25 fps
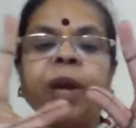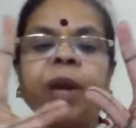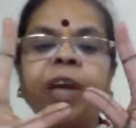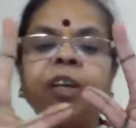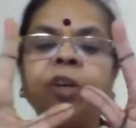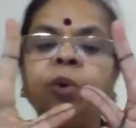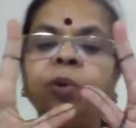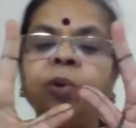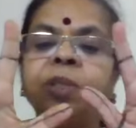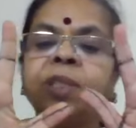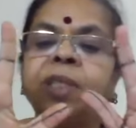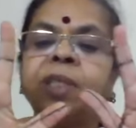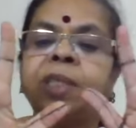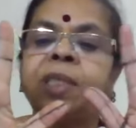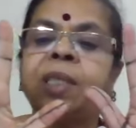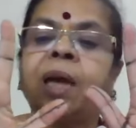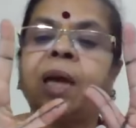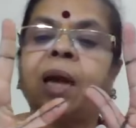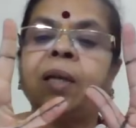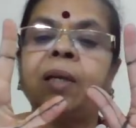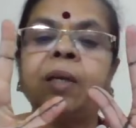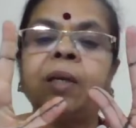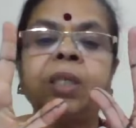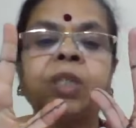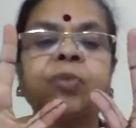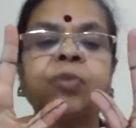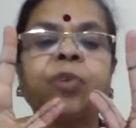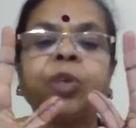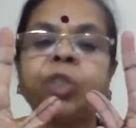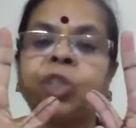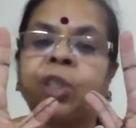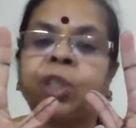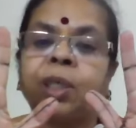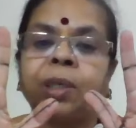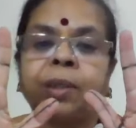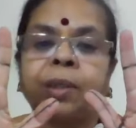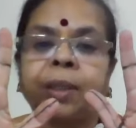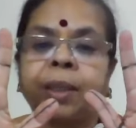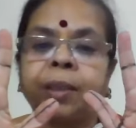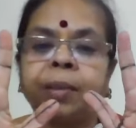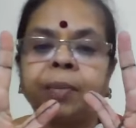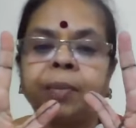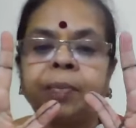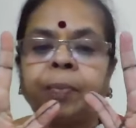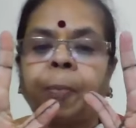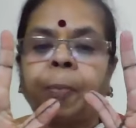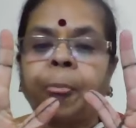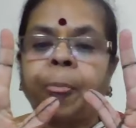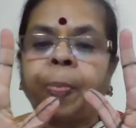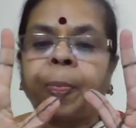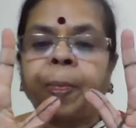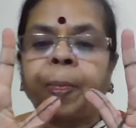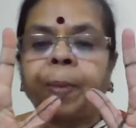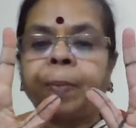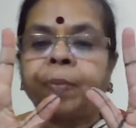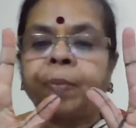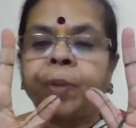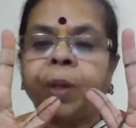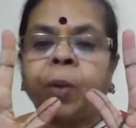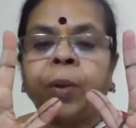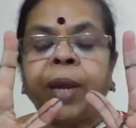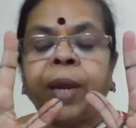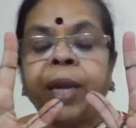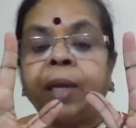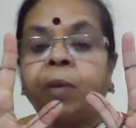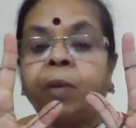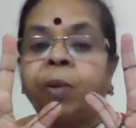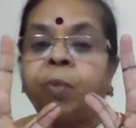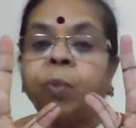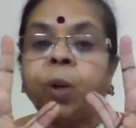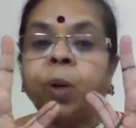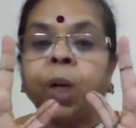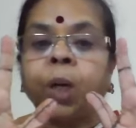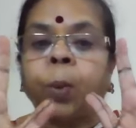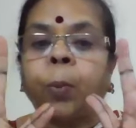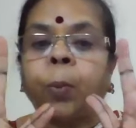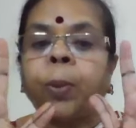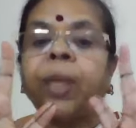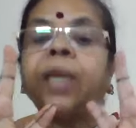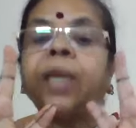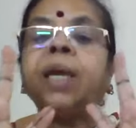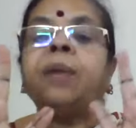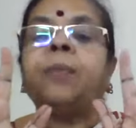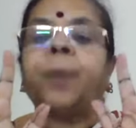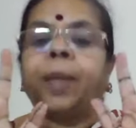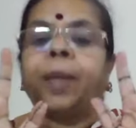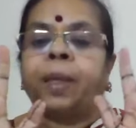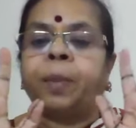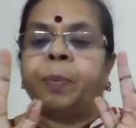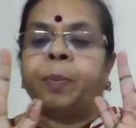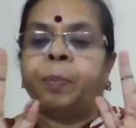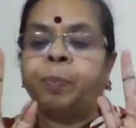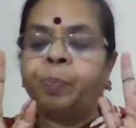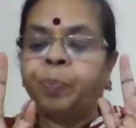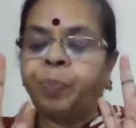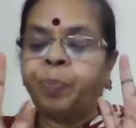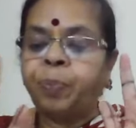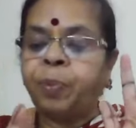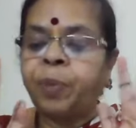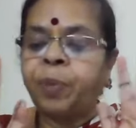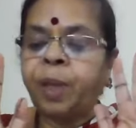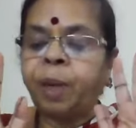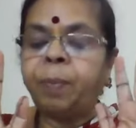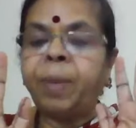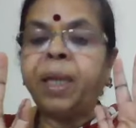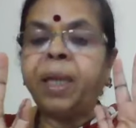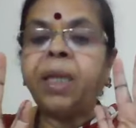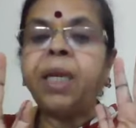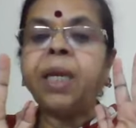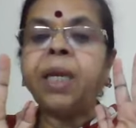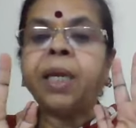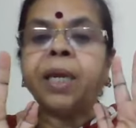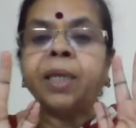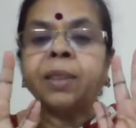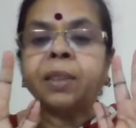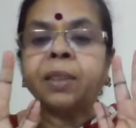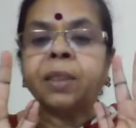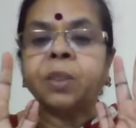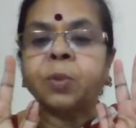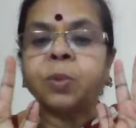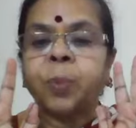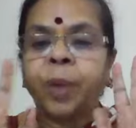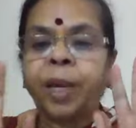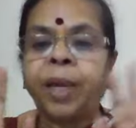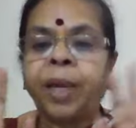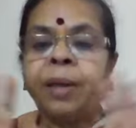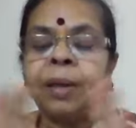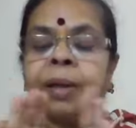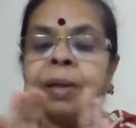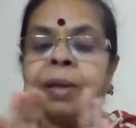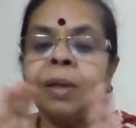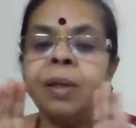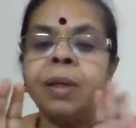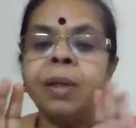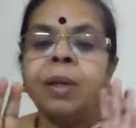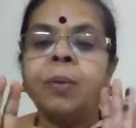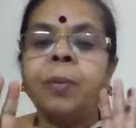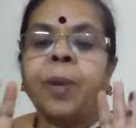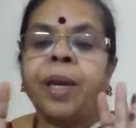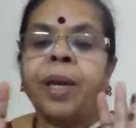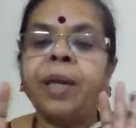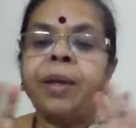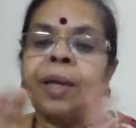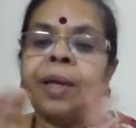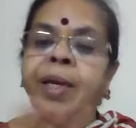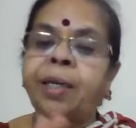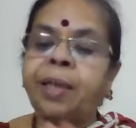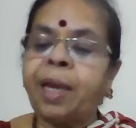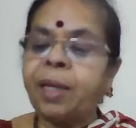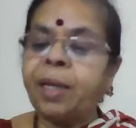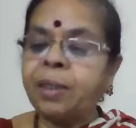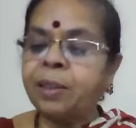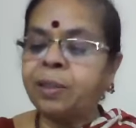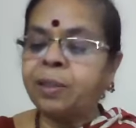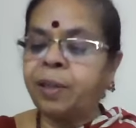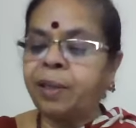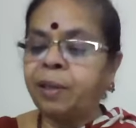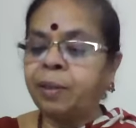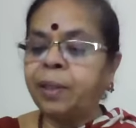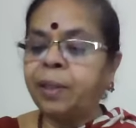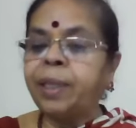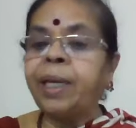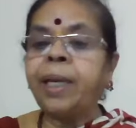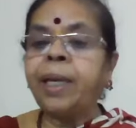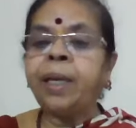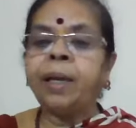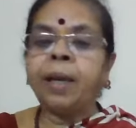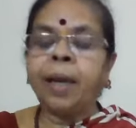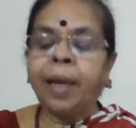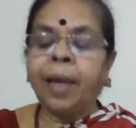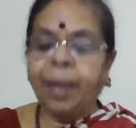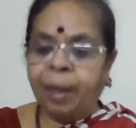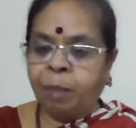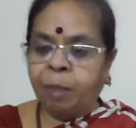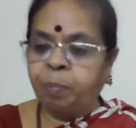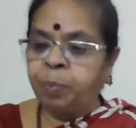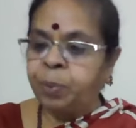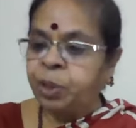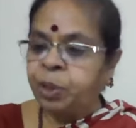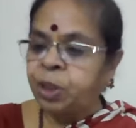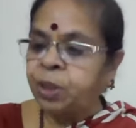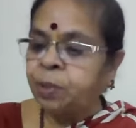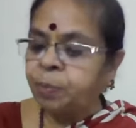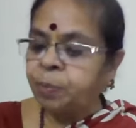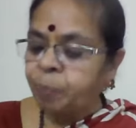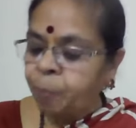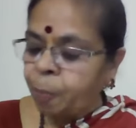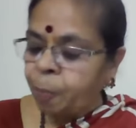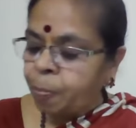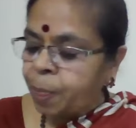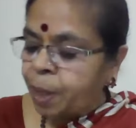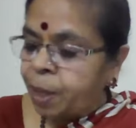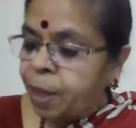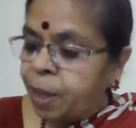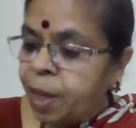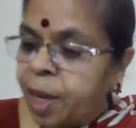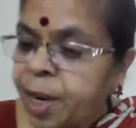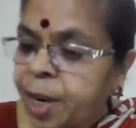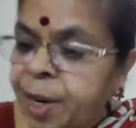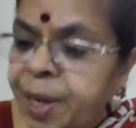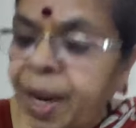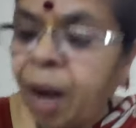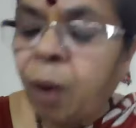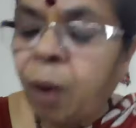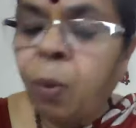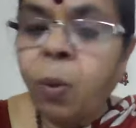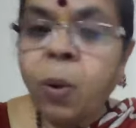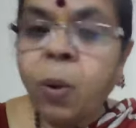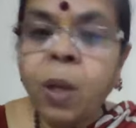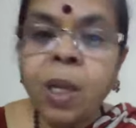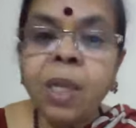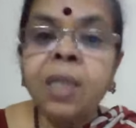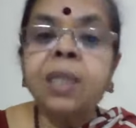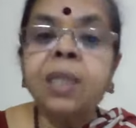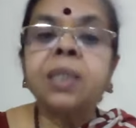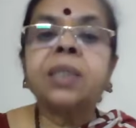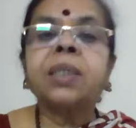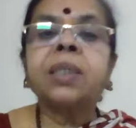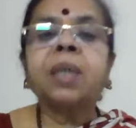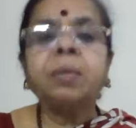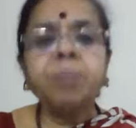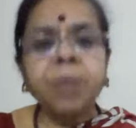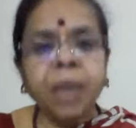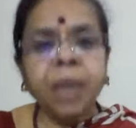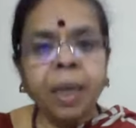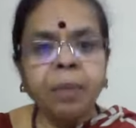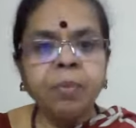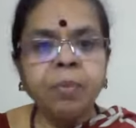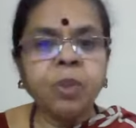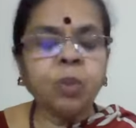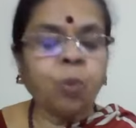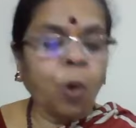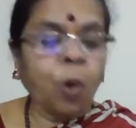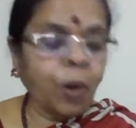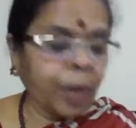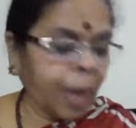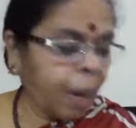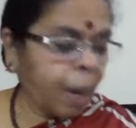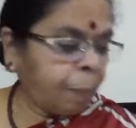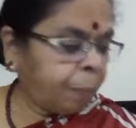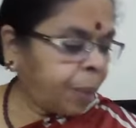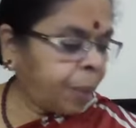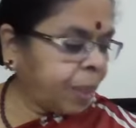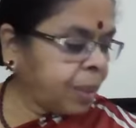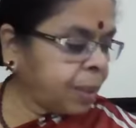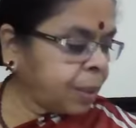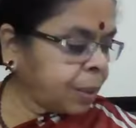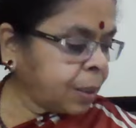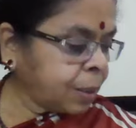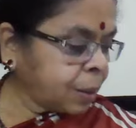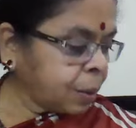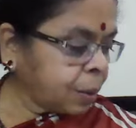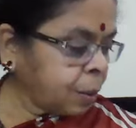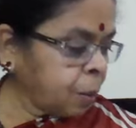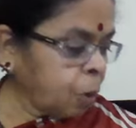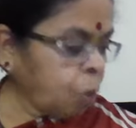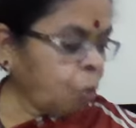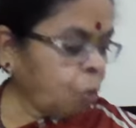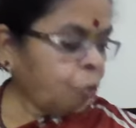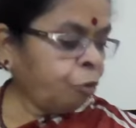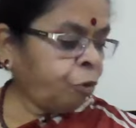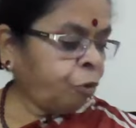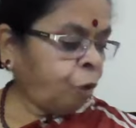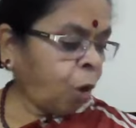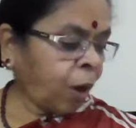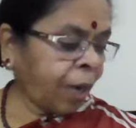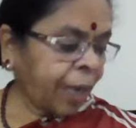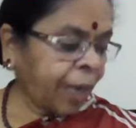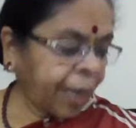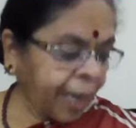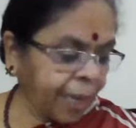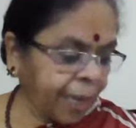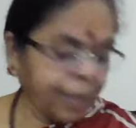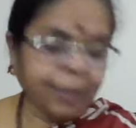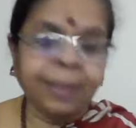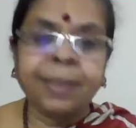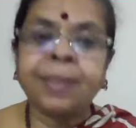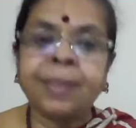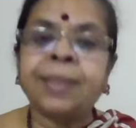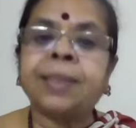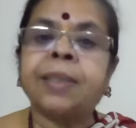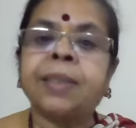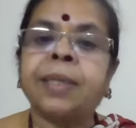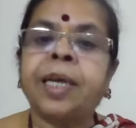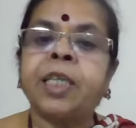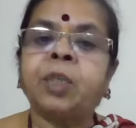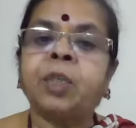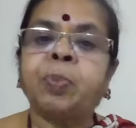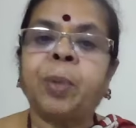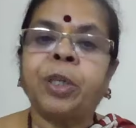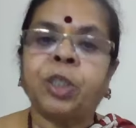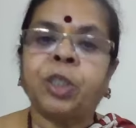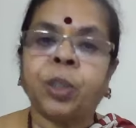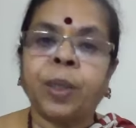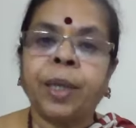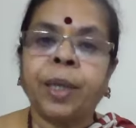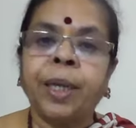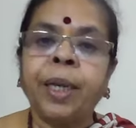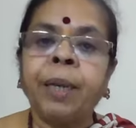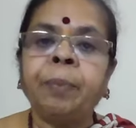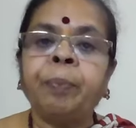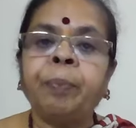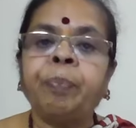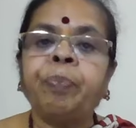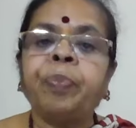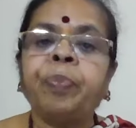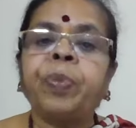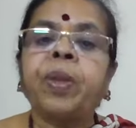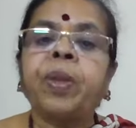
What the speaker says: you can use these colors for children. Okay, it will work very well. There are many cases where it has really helped. Now, sometimes what happens for kids especially,